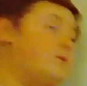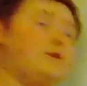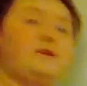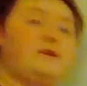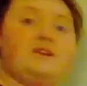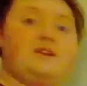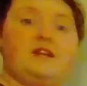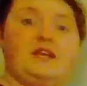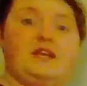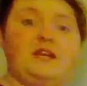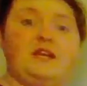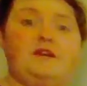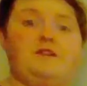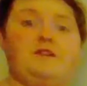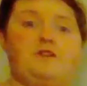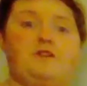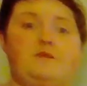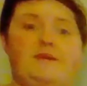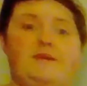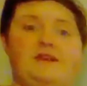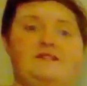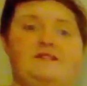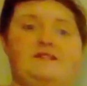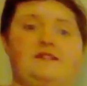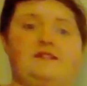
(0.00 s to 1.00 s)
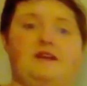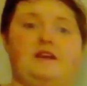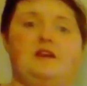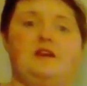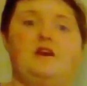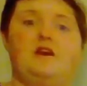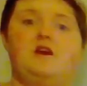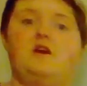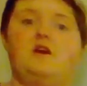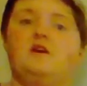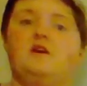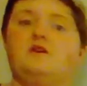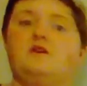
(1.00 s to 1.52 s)
word to hear, domestic.
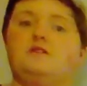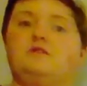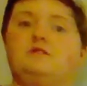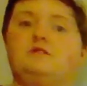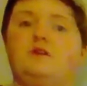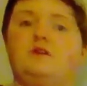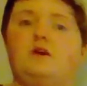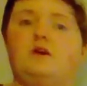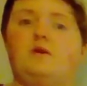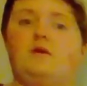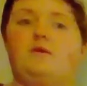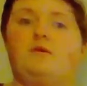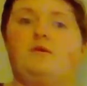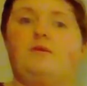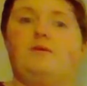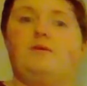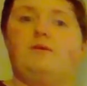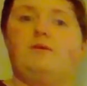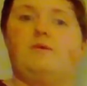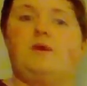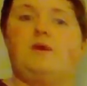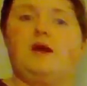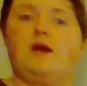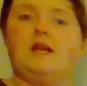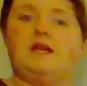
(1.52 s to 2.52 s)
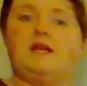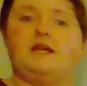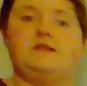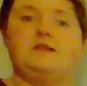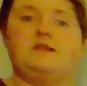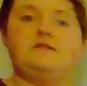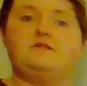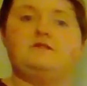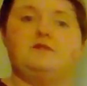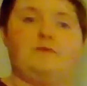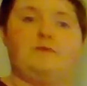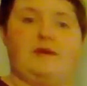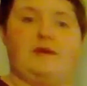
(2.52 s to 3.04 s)
So what
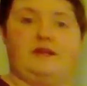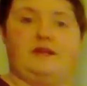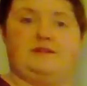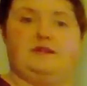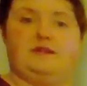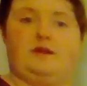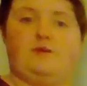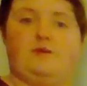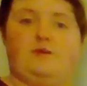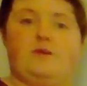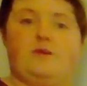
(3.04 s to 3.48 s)
is domestic?